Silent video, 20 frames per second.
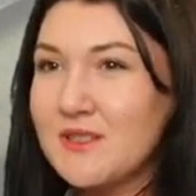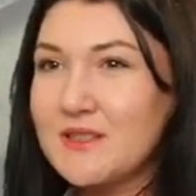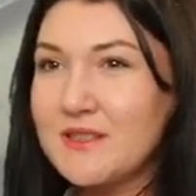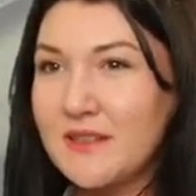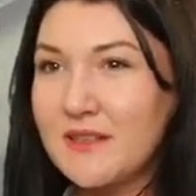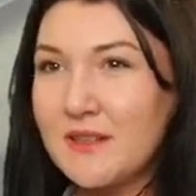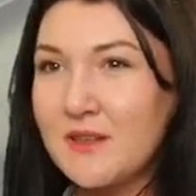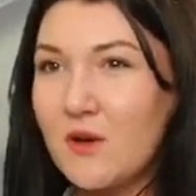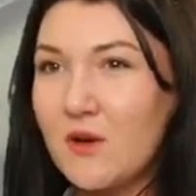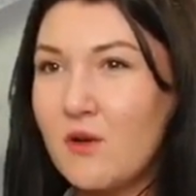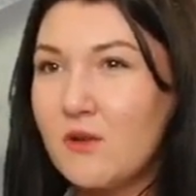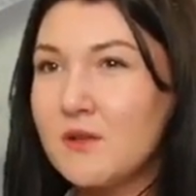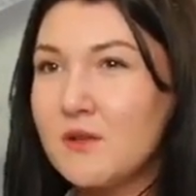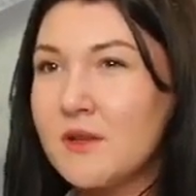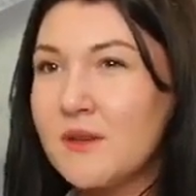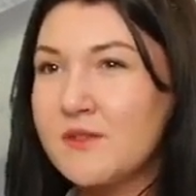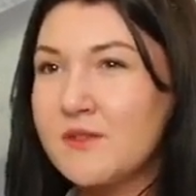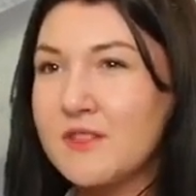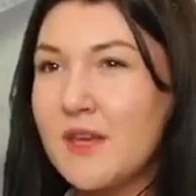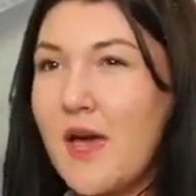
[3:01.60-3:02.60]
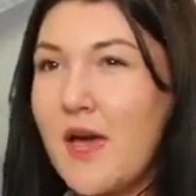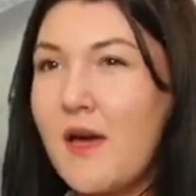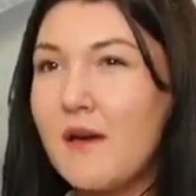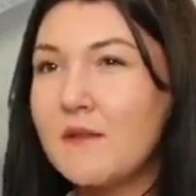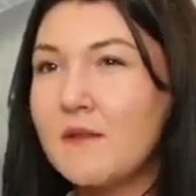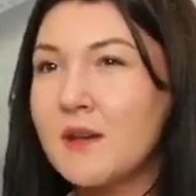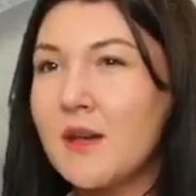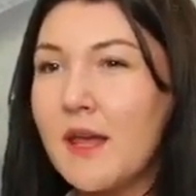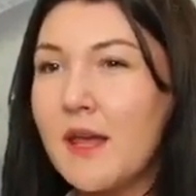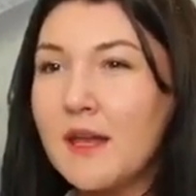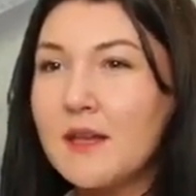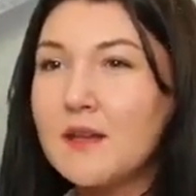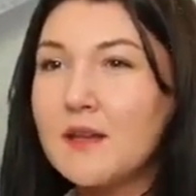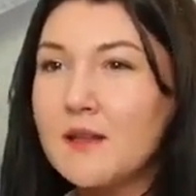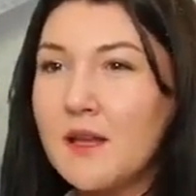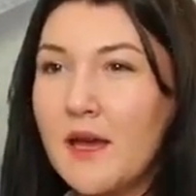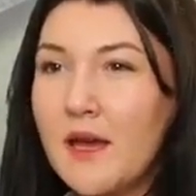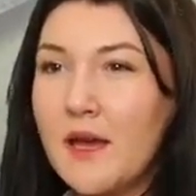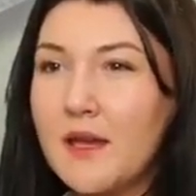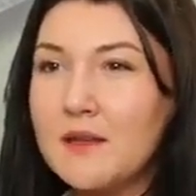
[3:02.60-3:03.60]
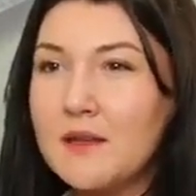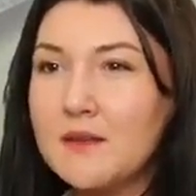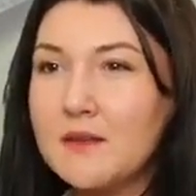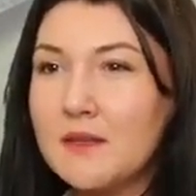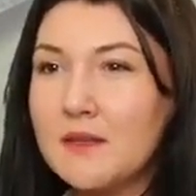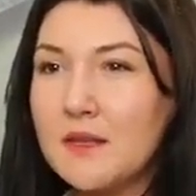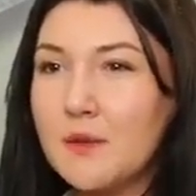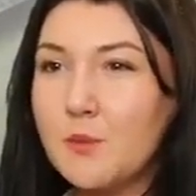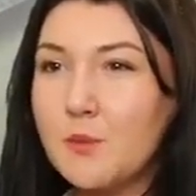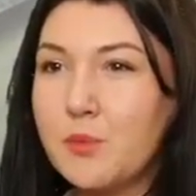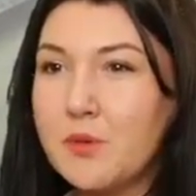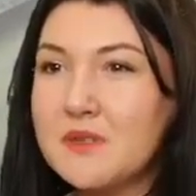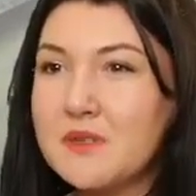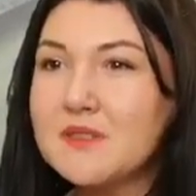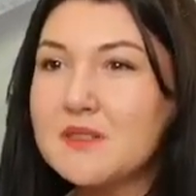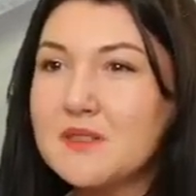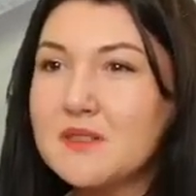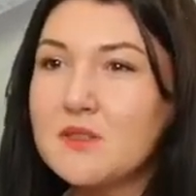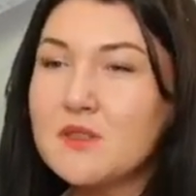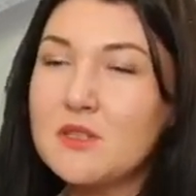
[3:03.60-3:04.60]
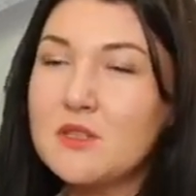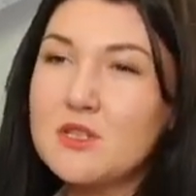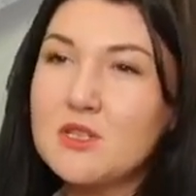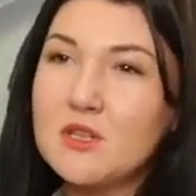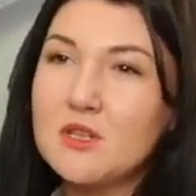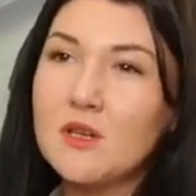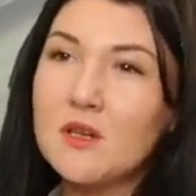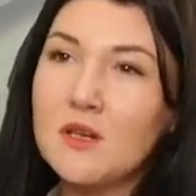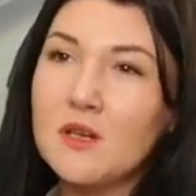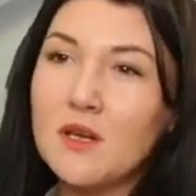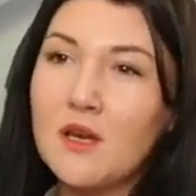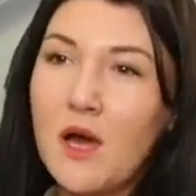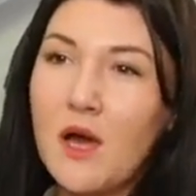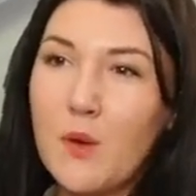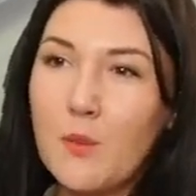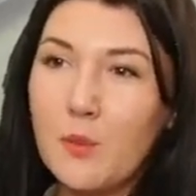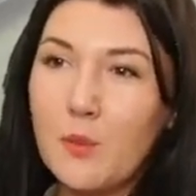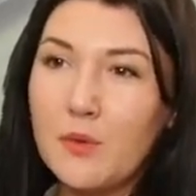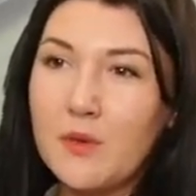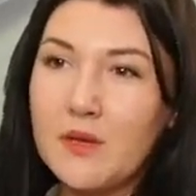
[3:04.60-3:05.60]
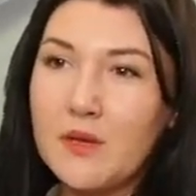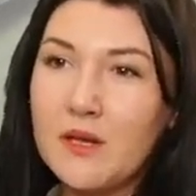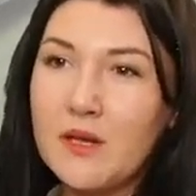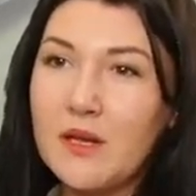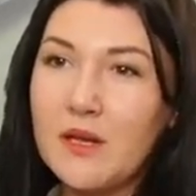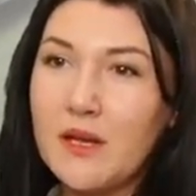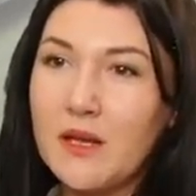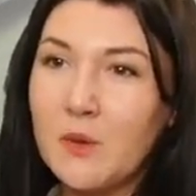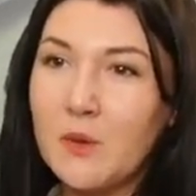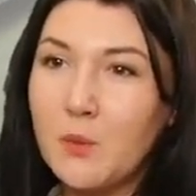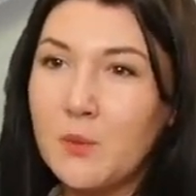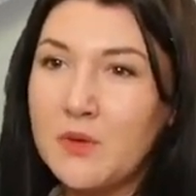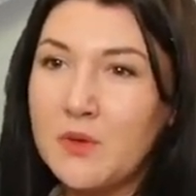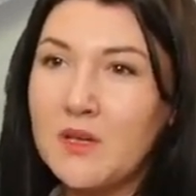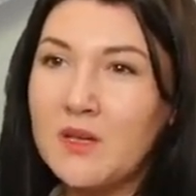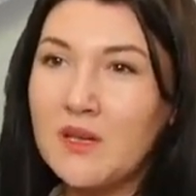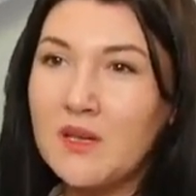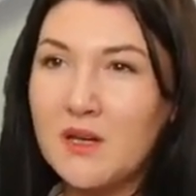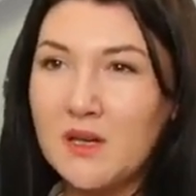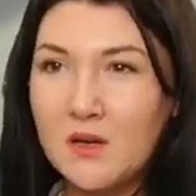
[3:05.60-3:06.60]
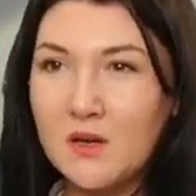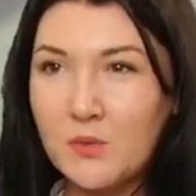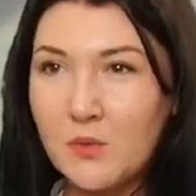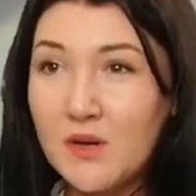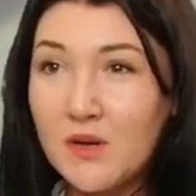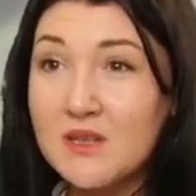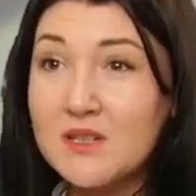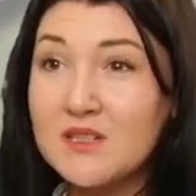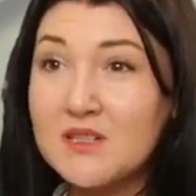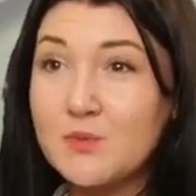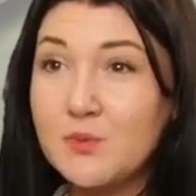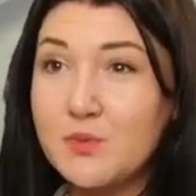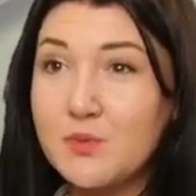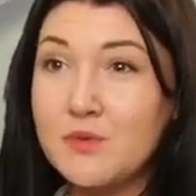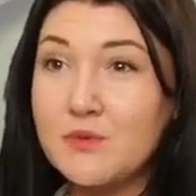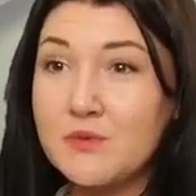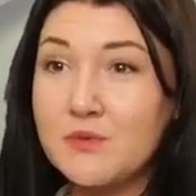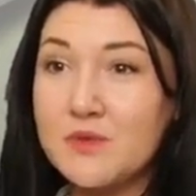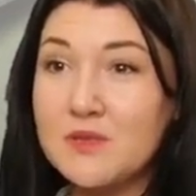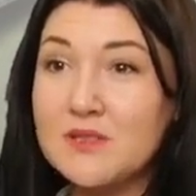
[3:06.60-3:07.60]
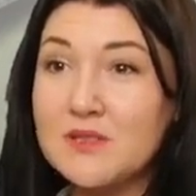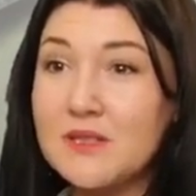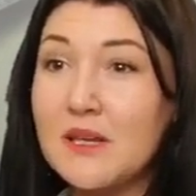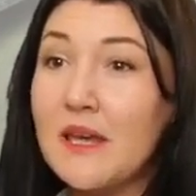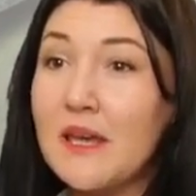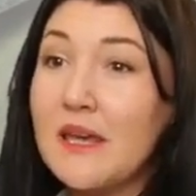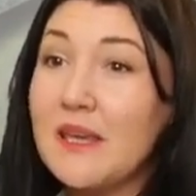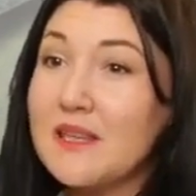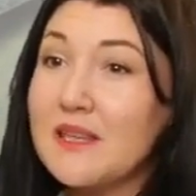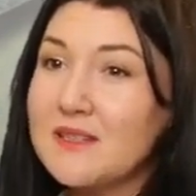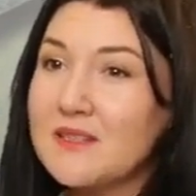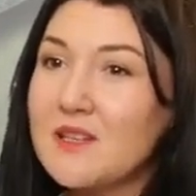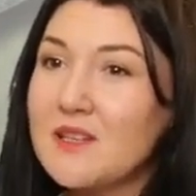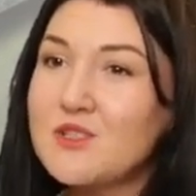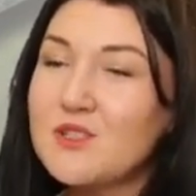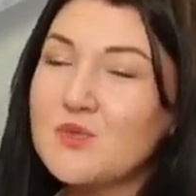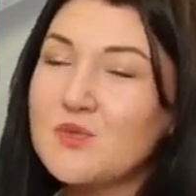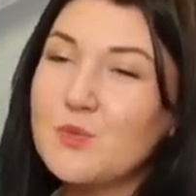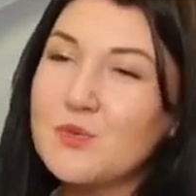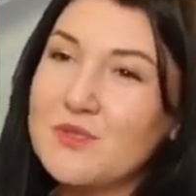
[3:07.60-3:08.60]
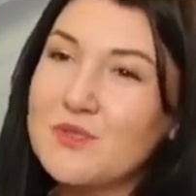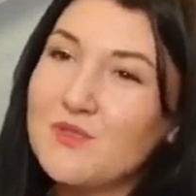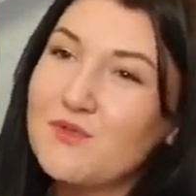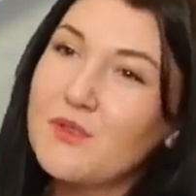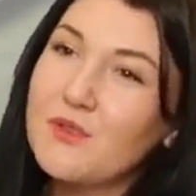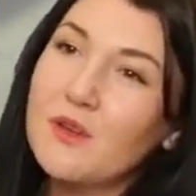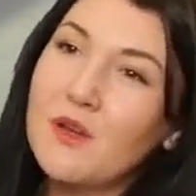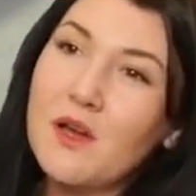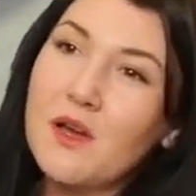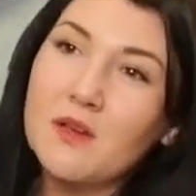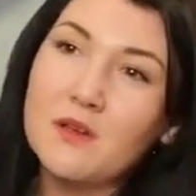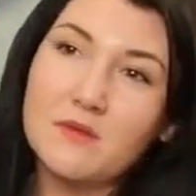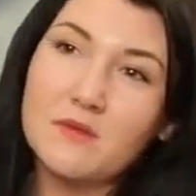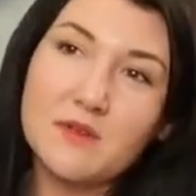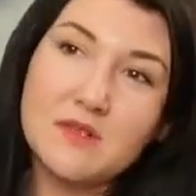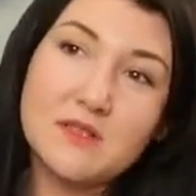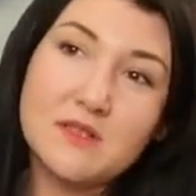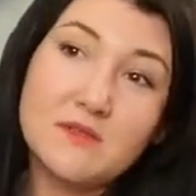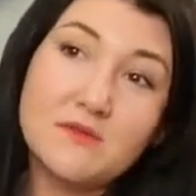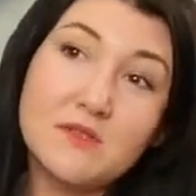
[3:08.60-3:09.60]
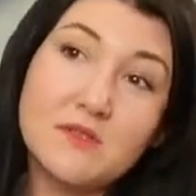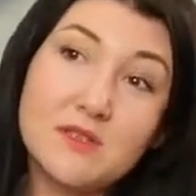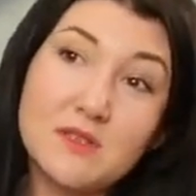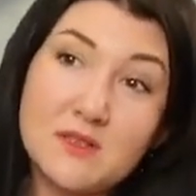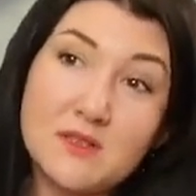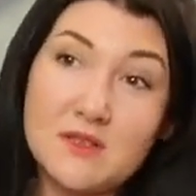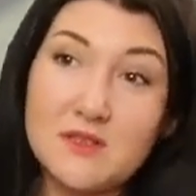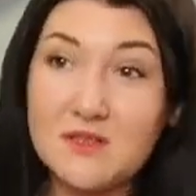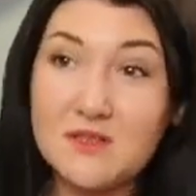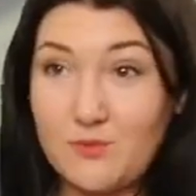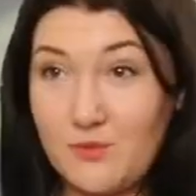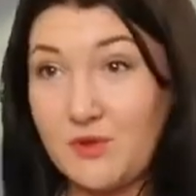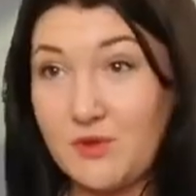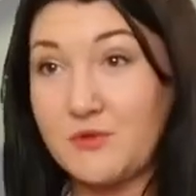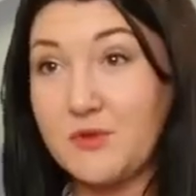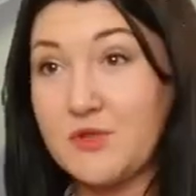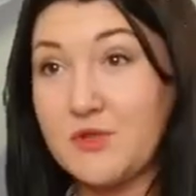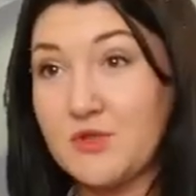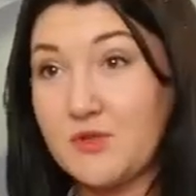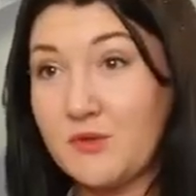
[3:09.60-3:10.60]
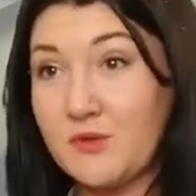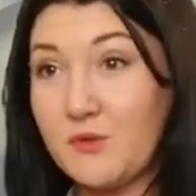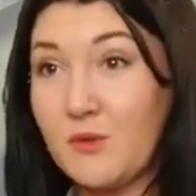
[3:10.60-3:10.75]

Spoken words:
easily only after having analyzed the present situation in a company and being quite experienced in such a specific kind of activity as immigration